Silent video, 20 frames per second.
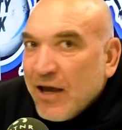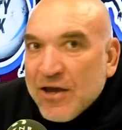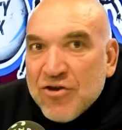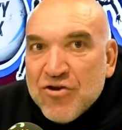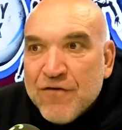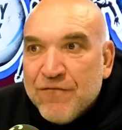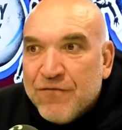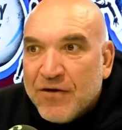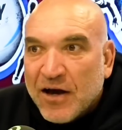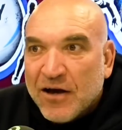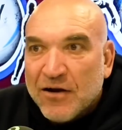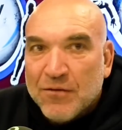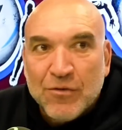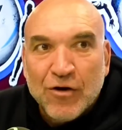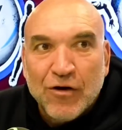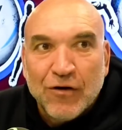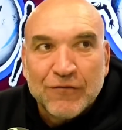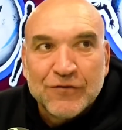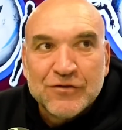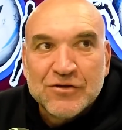and you've cut them
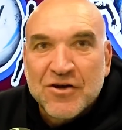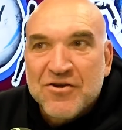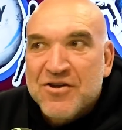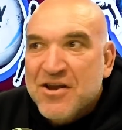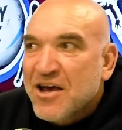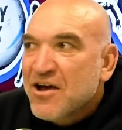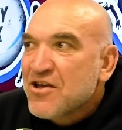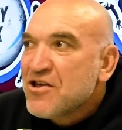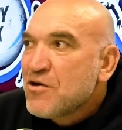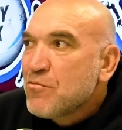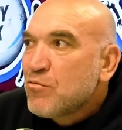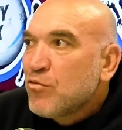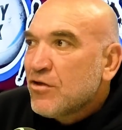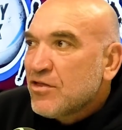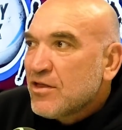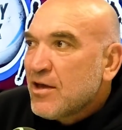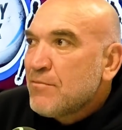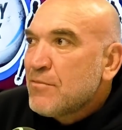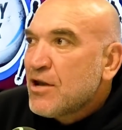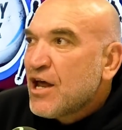off. So now you
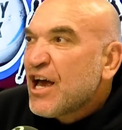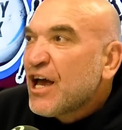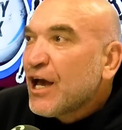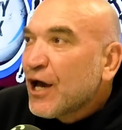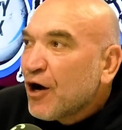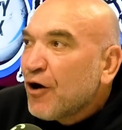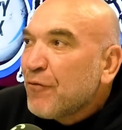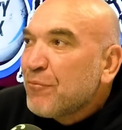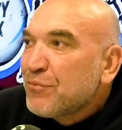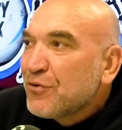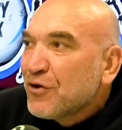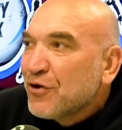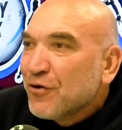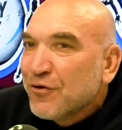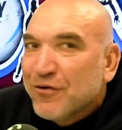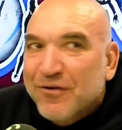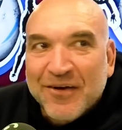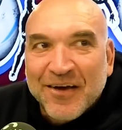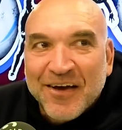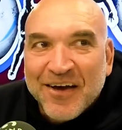want them to help
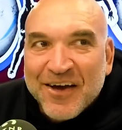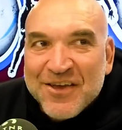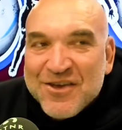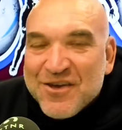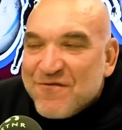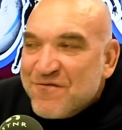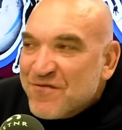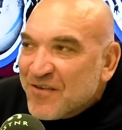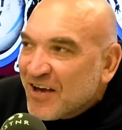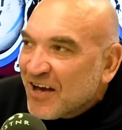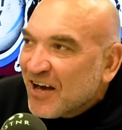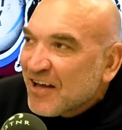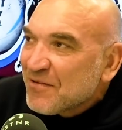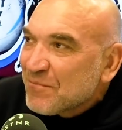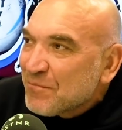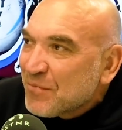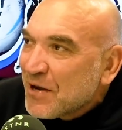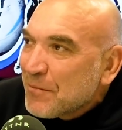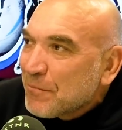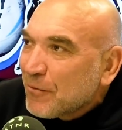you, and you've cut
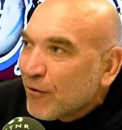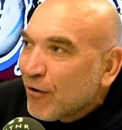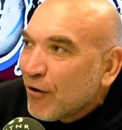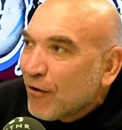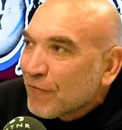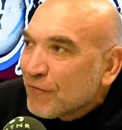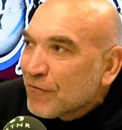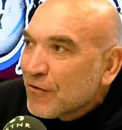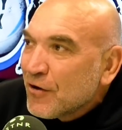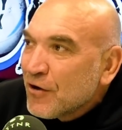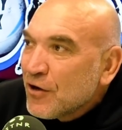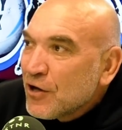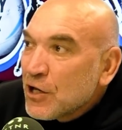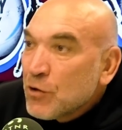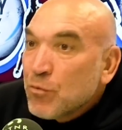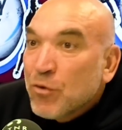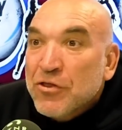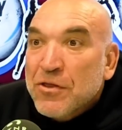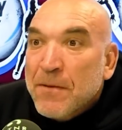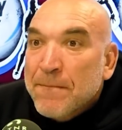people off.
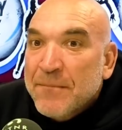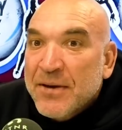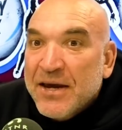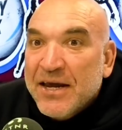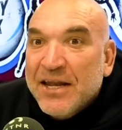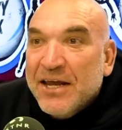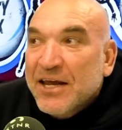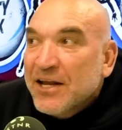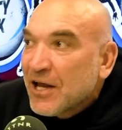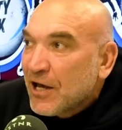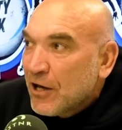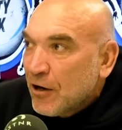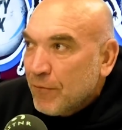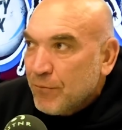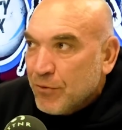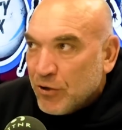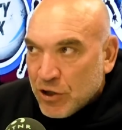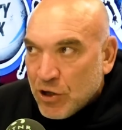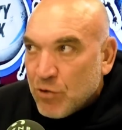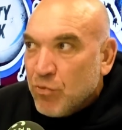You want the media to
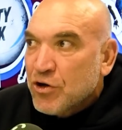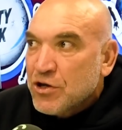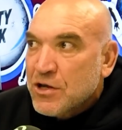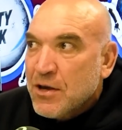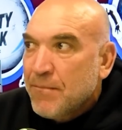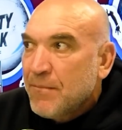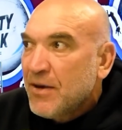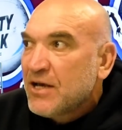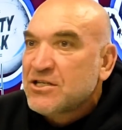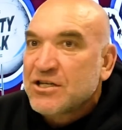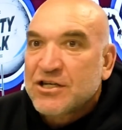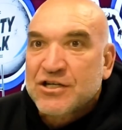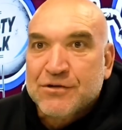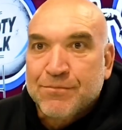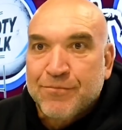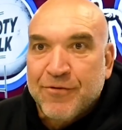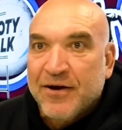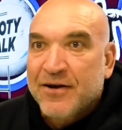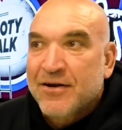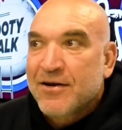help you. You want your message
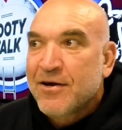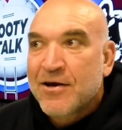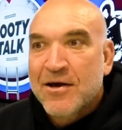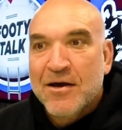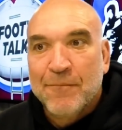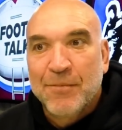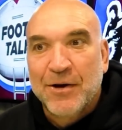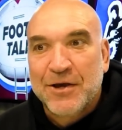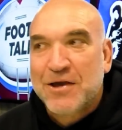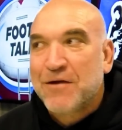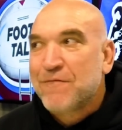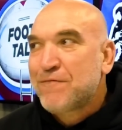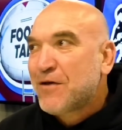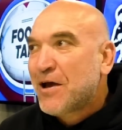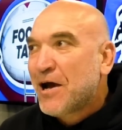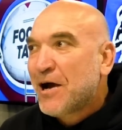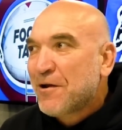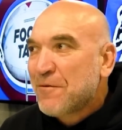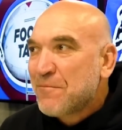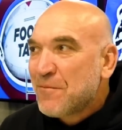spread, but you've
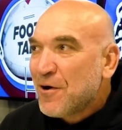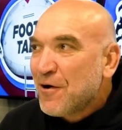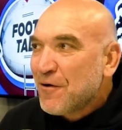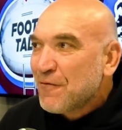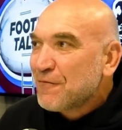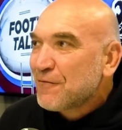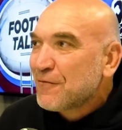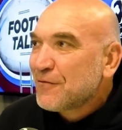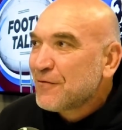cut them off.